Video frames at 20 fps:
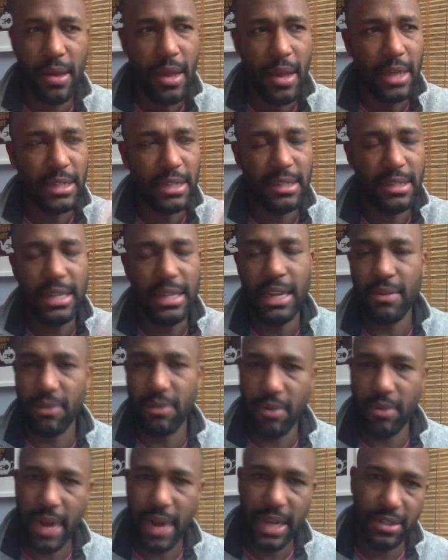sea level
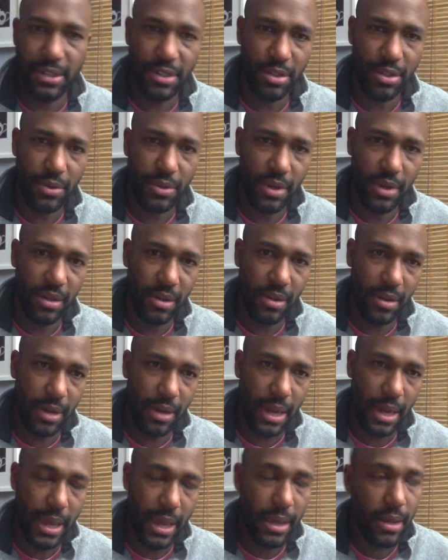rise is going to look
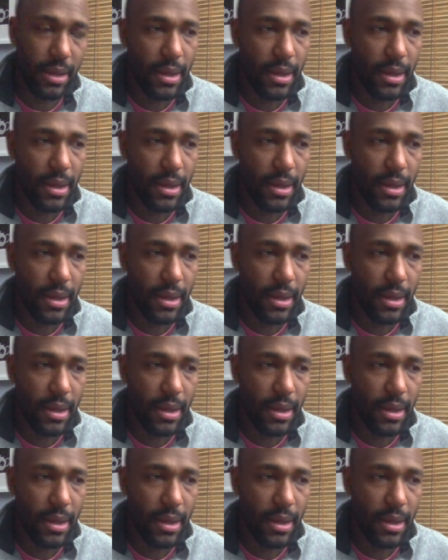like.